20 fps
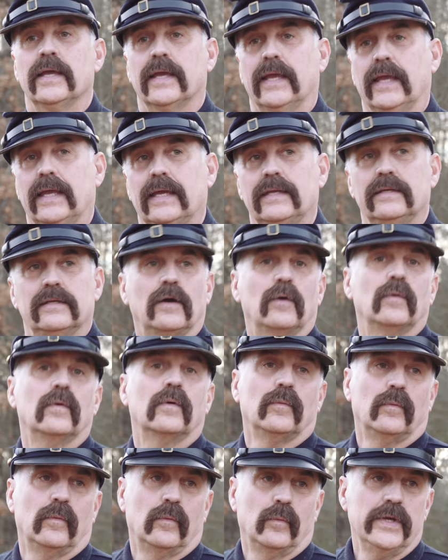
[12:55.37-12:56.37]
And
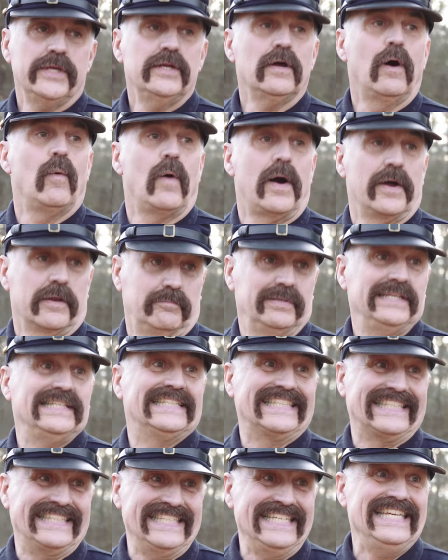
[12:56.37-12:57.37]
uh, we don't want to be
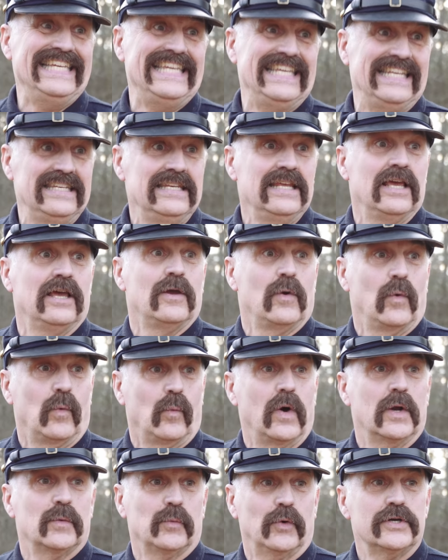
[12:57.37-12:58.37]
seen
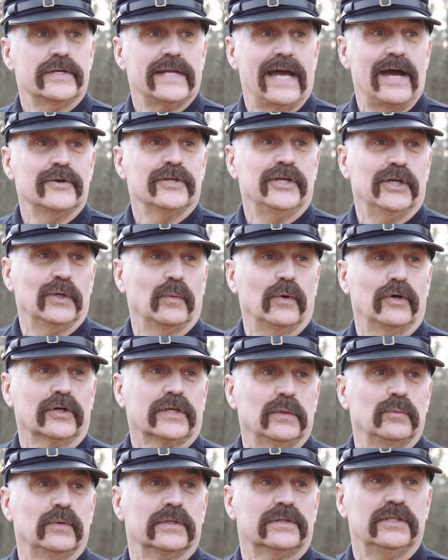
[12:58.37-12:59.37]
when we're down here
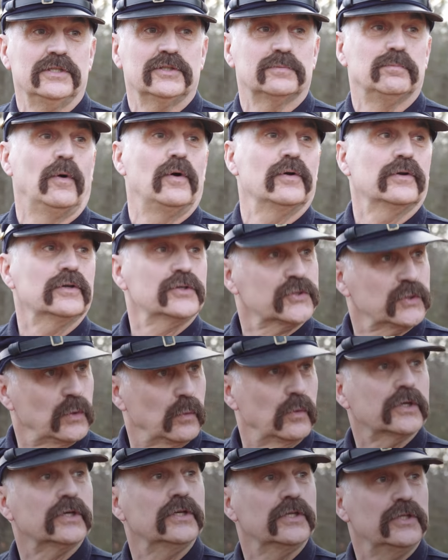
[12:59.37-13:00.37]
working with these mortars, so
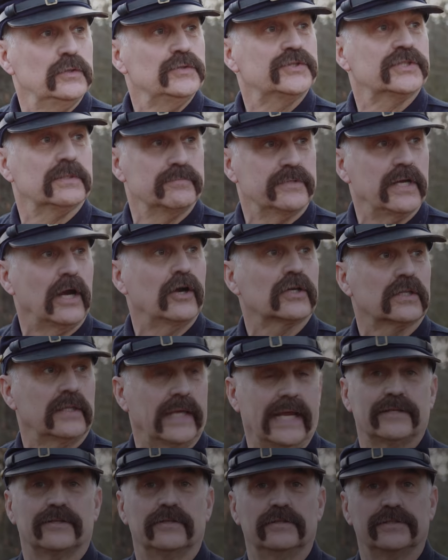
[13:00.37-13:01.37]
we're gonna use some dark
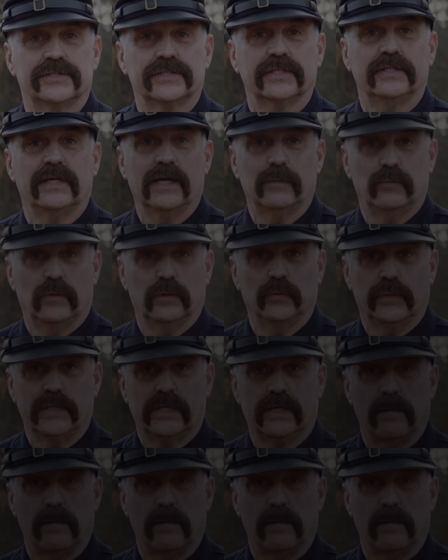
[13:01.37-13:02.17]
lanterns tonight when we